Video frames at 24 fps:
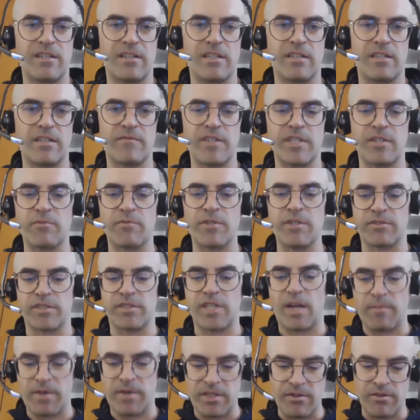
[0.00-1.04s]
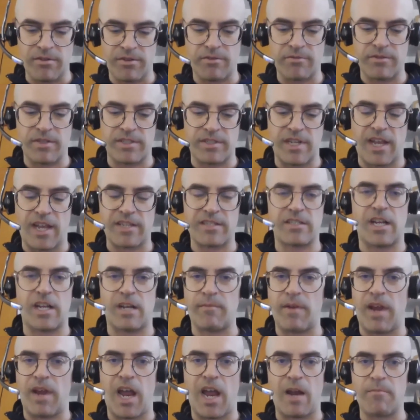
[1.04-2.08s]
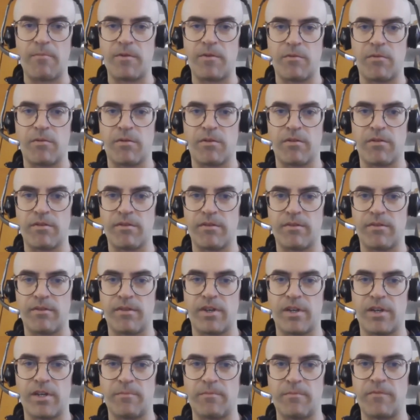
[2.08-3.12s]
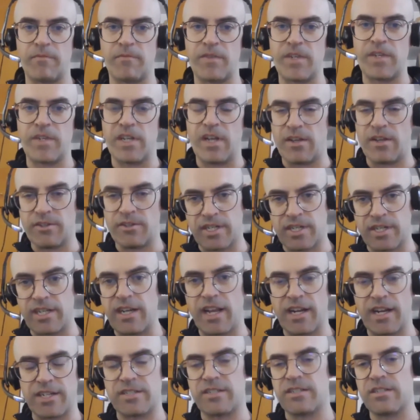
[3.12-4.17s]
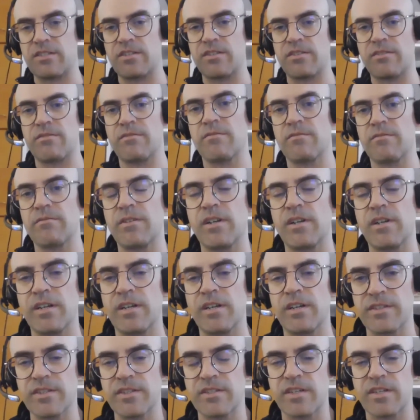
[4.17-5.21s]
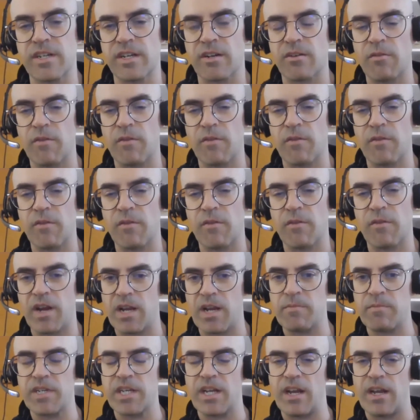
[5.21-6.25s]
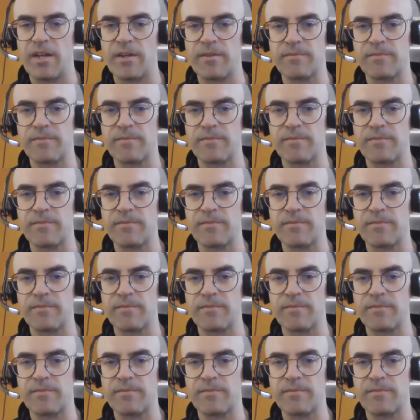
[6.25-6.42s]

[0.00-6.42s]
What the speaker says: in real time, either through the desktop app or via other connections through the Synchro API.